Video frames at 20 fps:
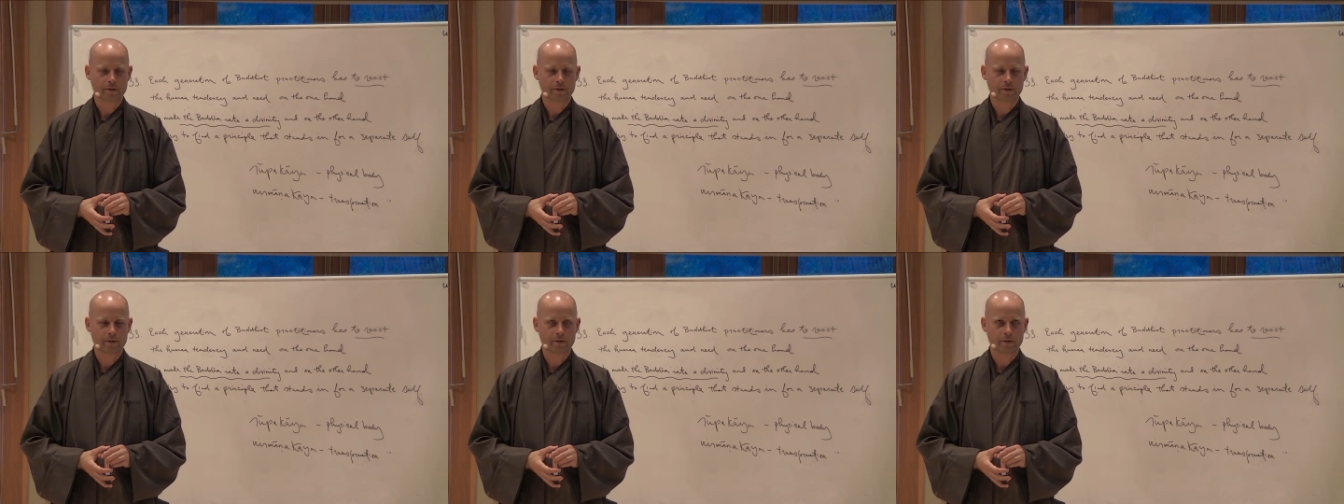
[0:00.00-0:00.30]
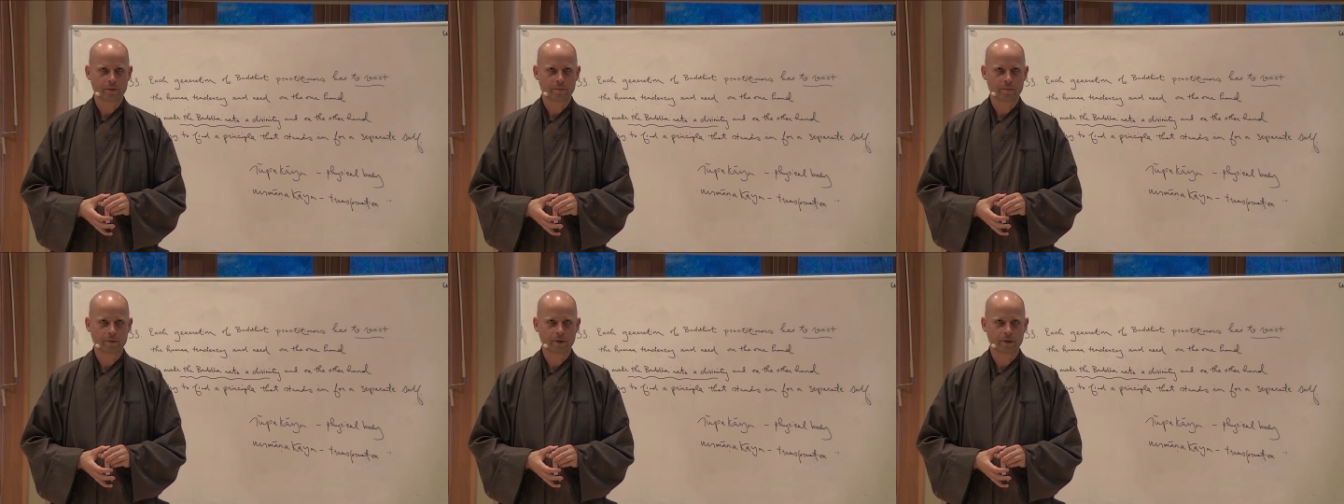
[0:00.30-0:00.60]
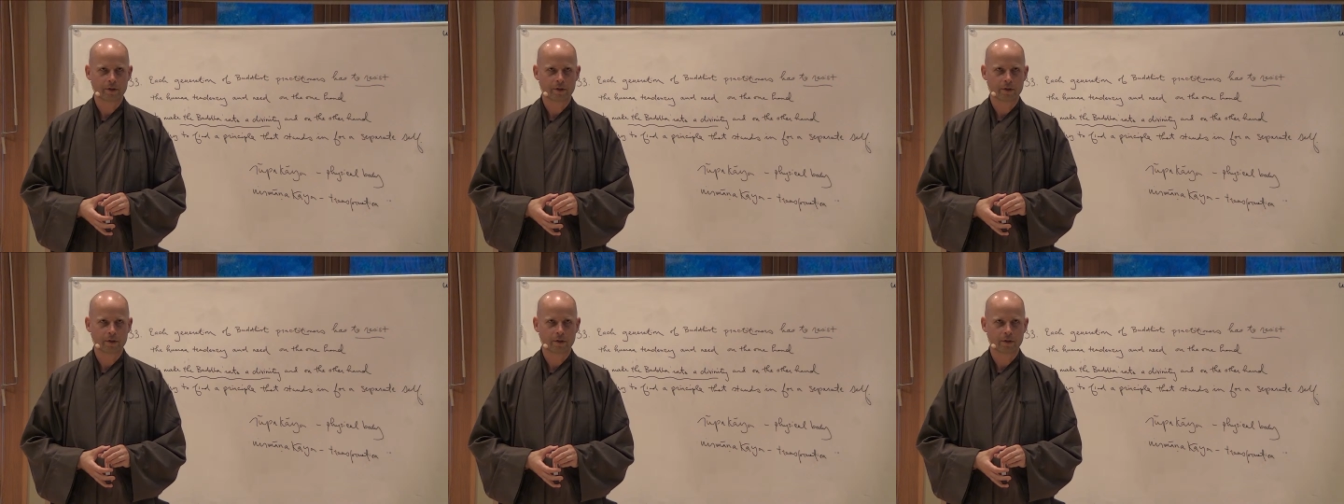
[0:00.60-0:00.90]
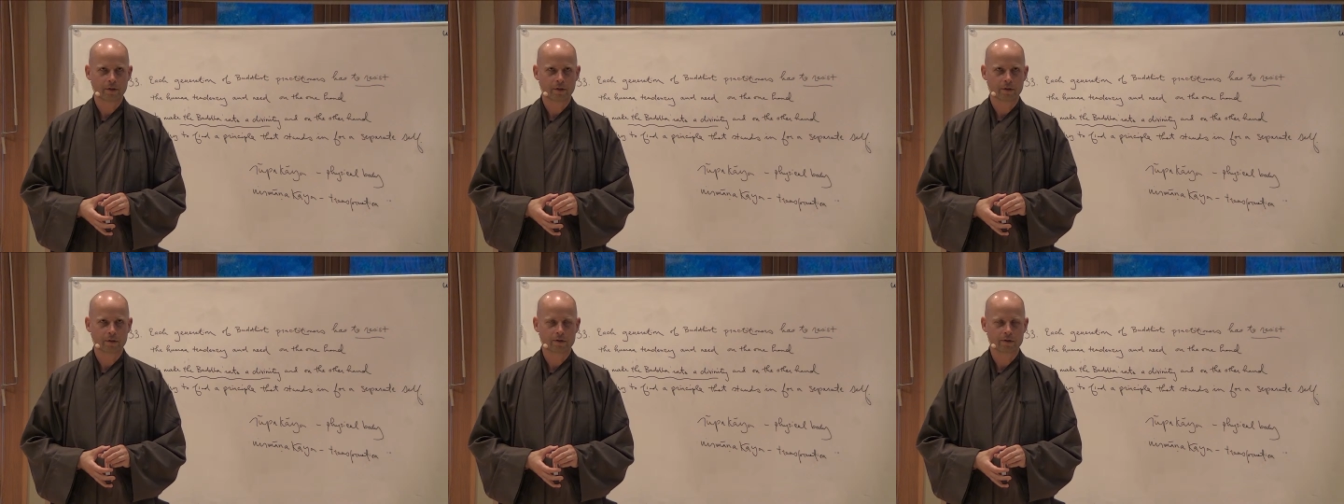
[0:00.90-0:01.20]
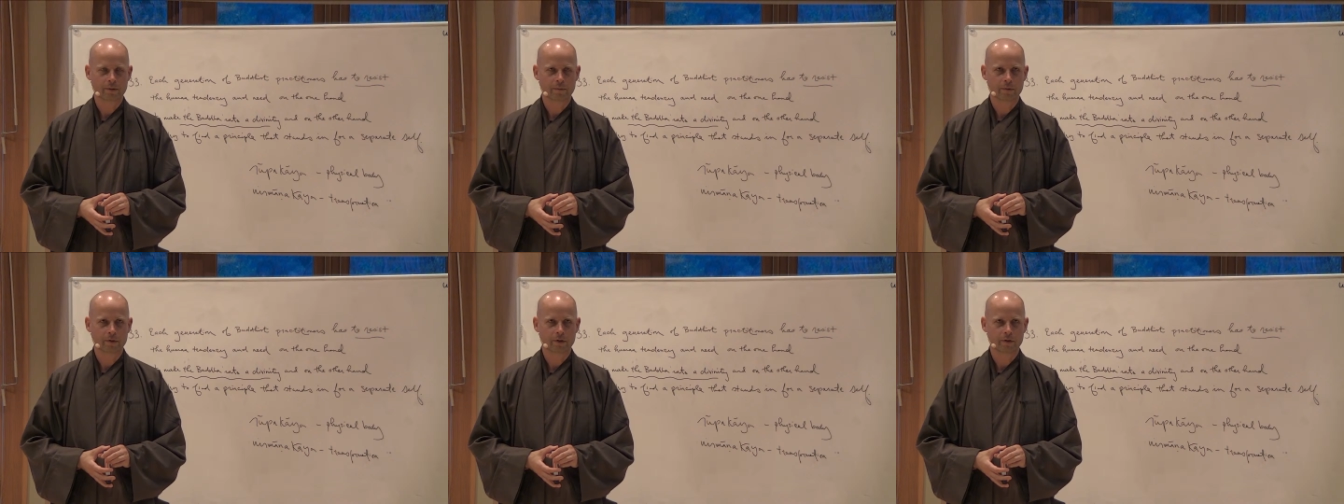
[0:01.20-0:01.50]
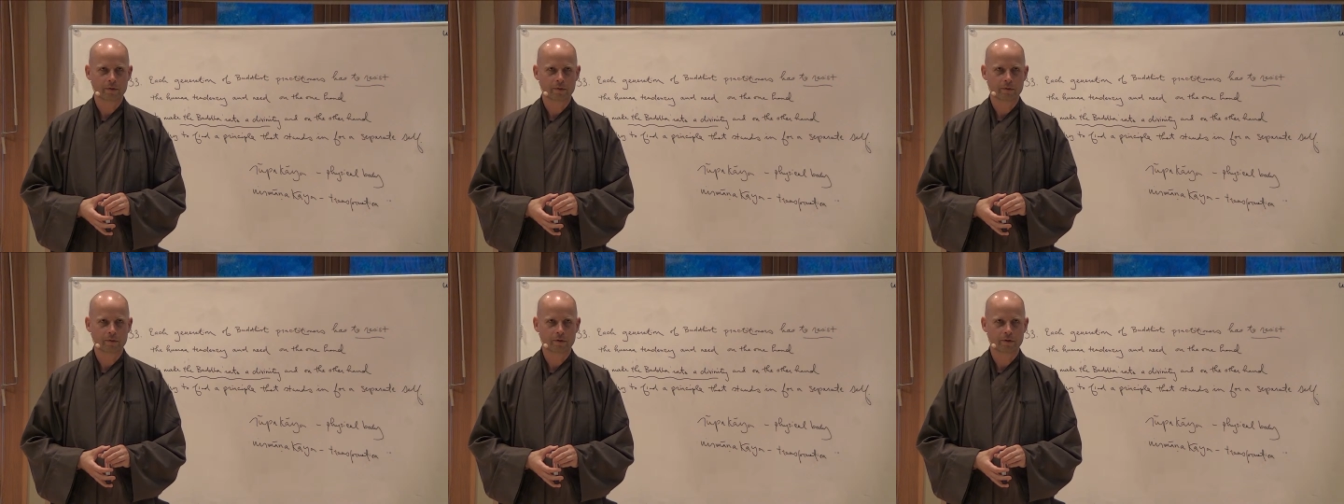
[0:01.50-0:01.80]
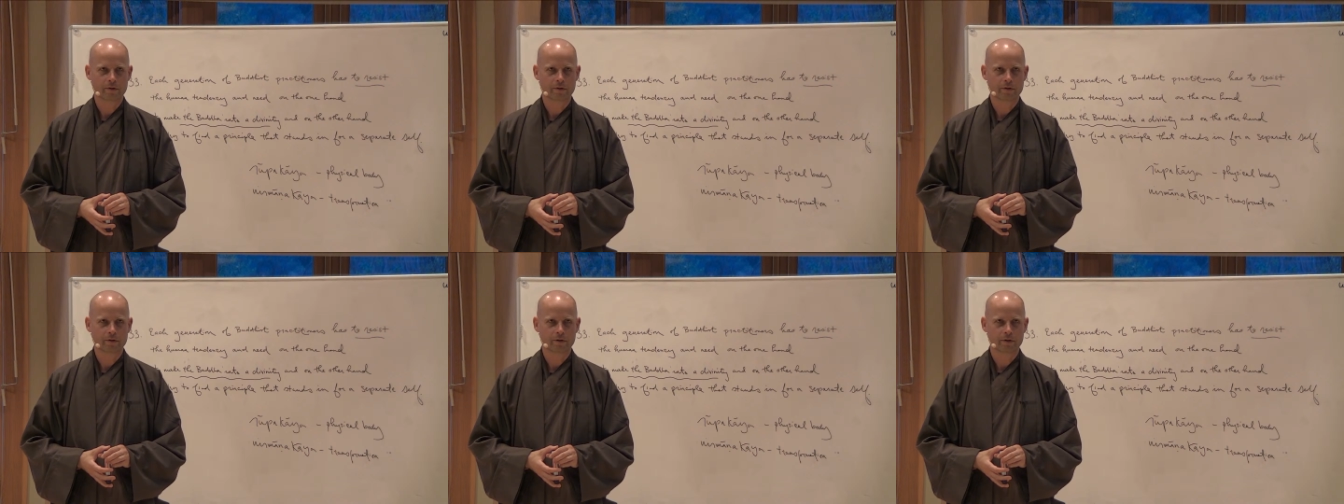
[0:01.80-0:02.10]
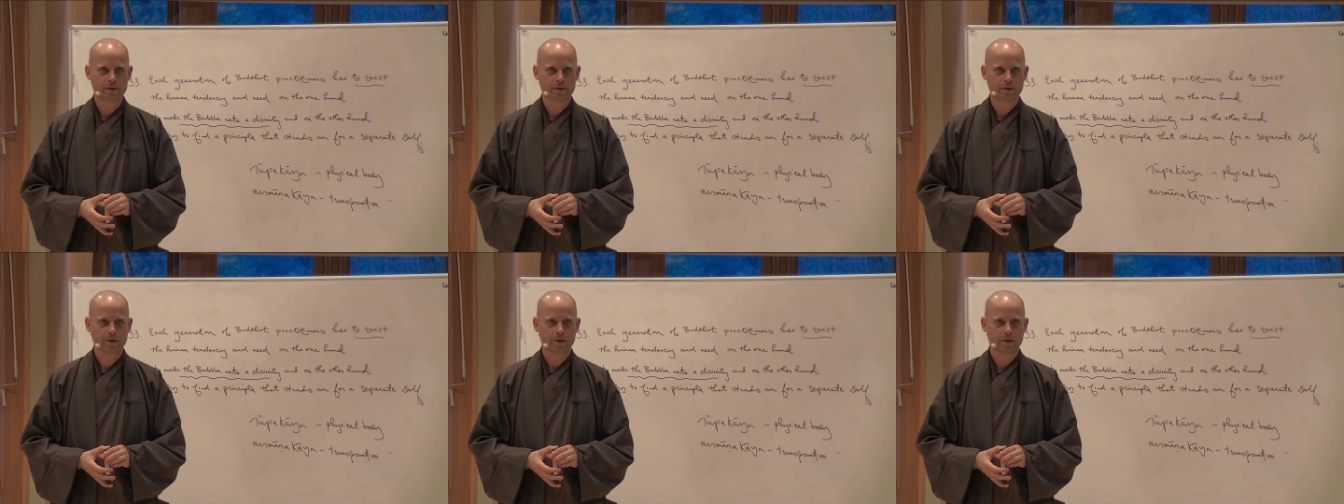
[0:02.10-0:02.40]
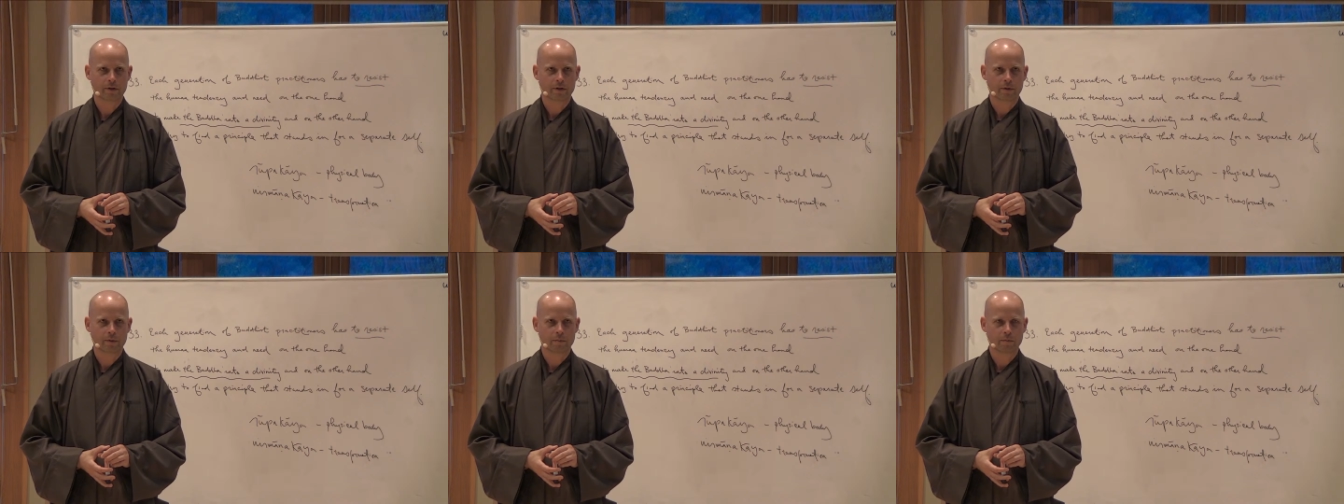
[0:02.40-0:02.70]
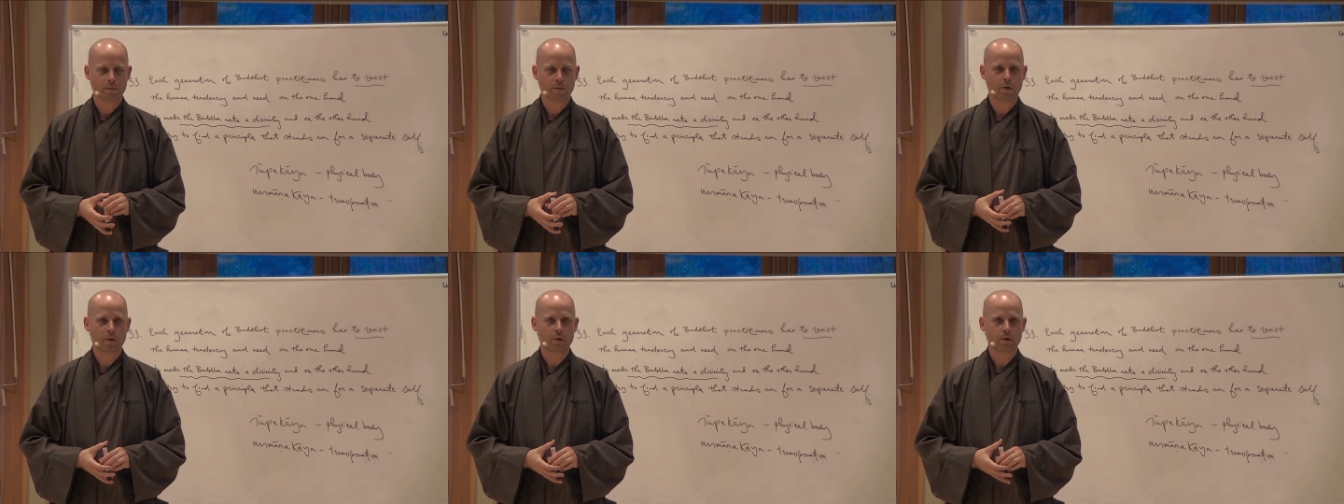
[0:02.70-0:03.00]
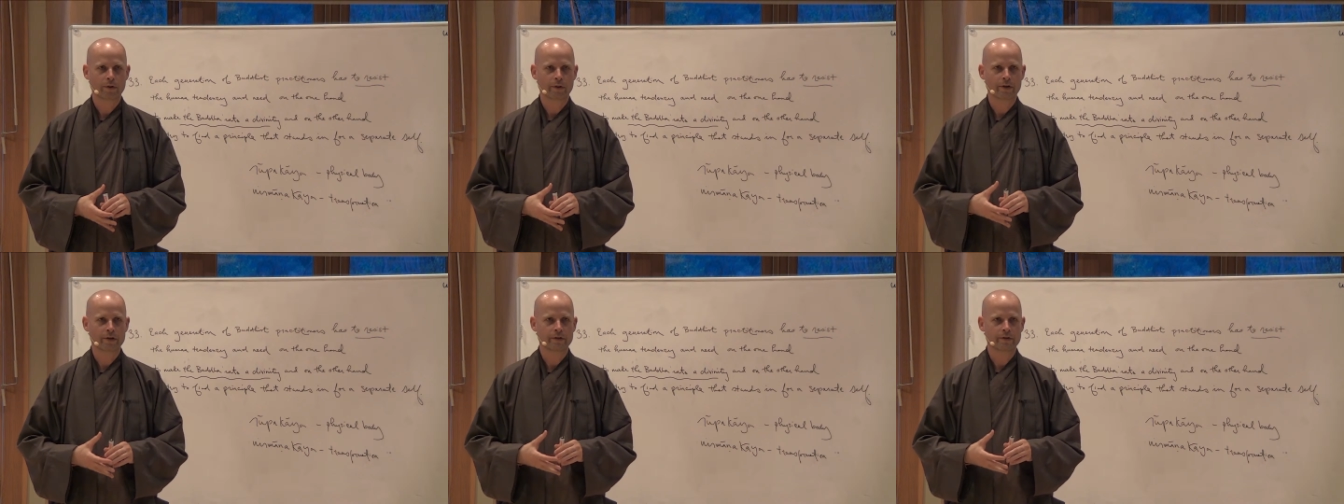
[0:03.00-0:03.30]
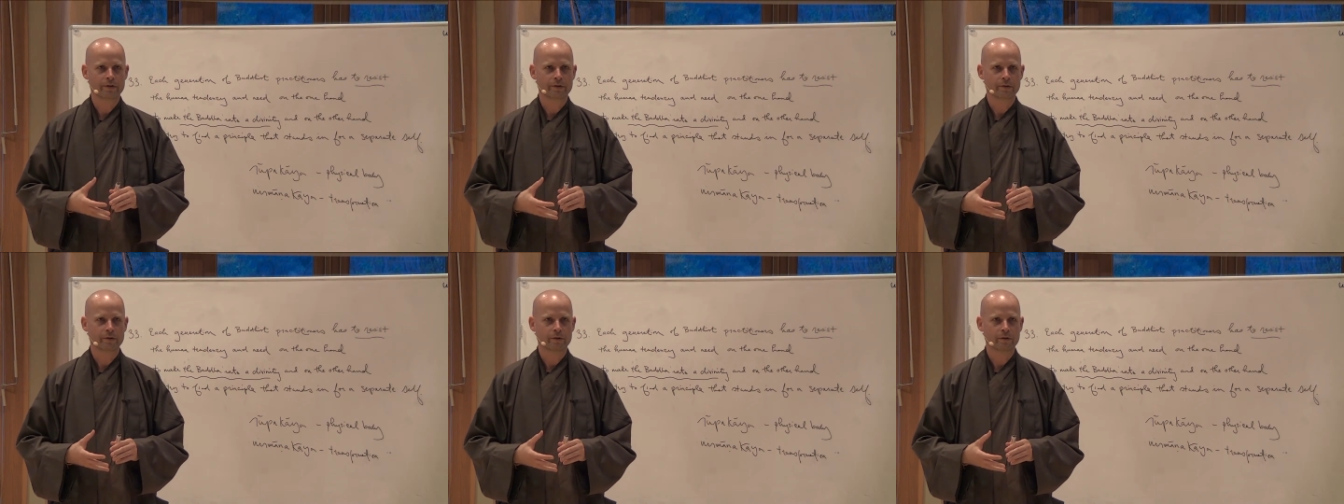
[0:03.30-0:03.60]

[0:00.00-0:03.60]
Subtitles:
someone who is more than